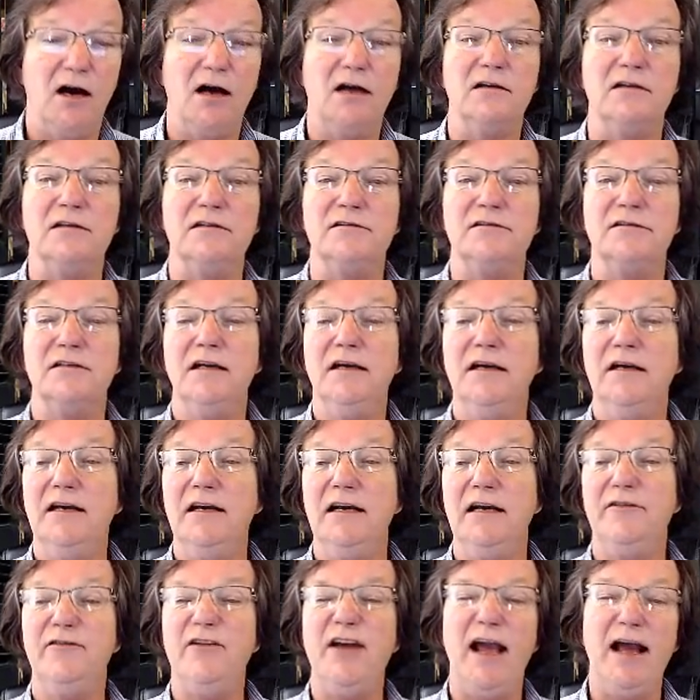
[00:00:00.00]
And
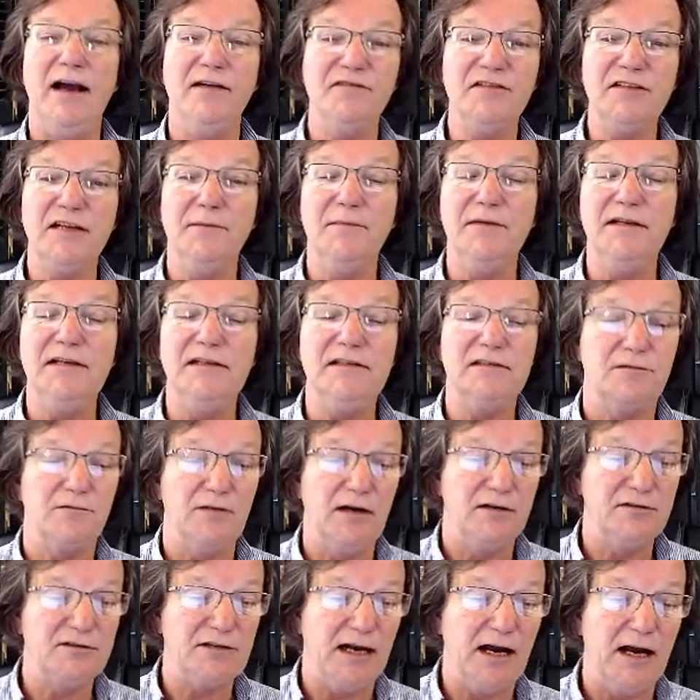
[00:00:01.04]
if you have some of these
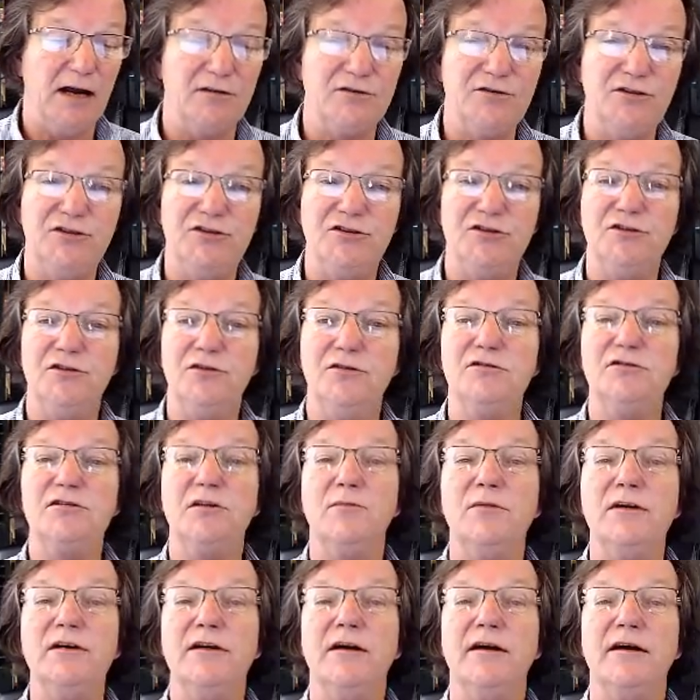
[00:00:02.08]
around your house, you should use
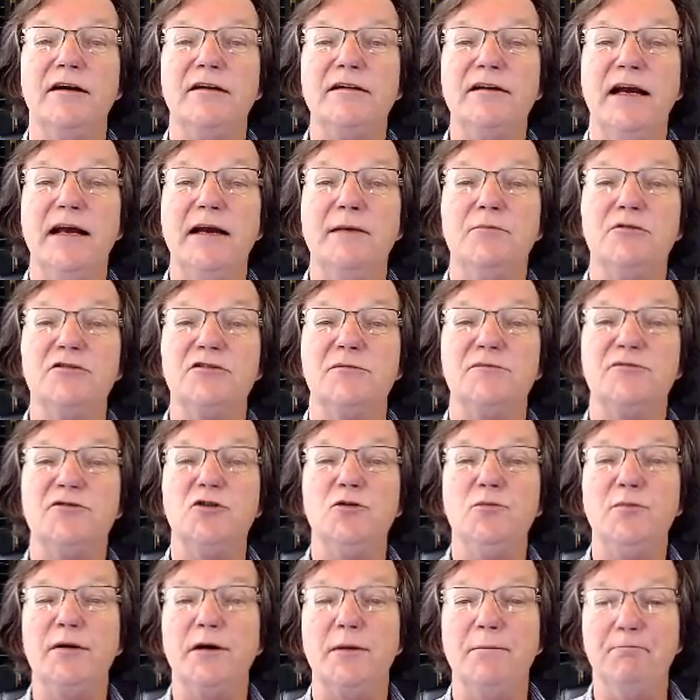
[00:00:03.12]
them when you're entertained. Put some
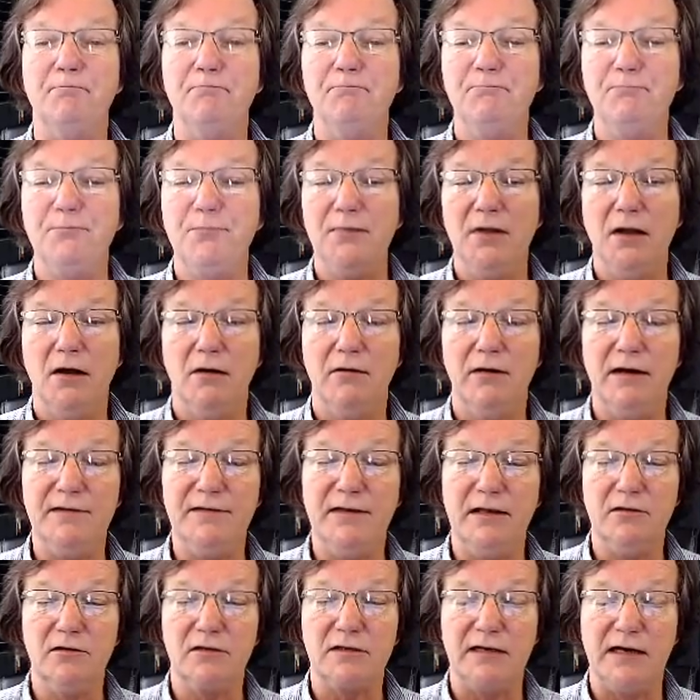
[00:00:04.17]
soup in them. All right,
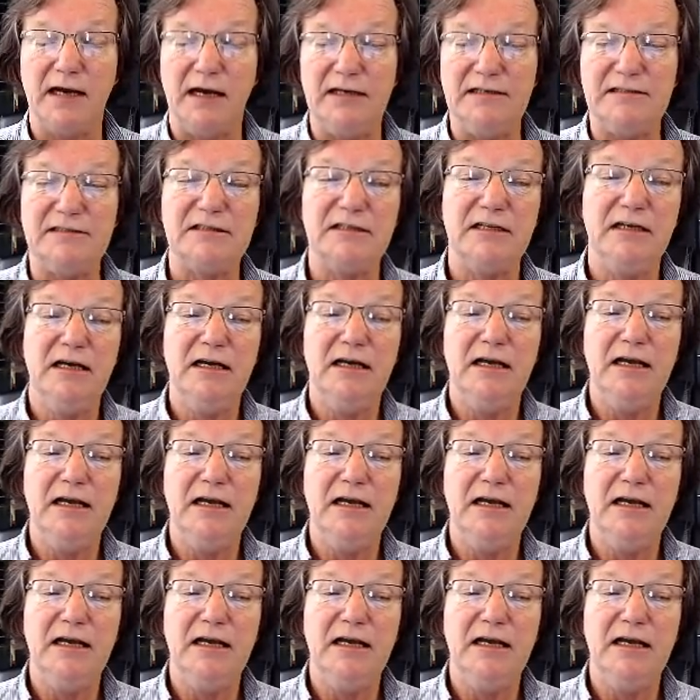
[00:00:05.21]
they look nice.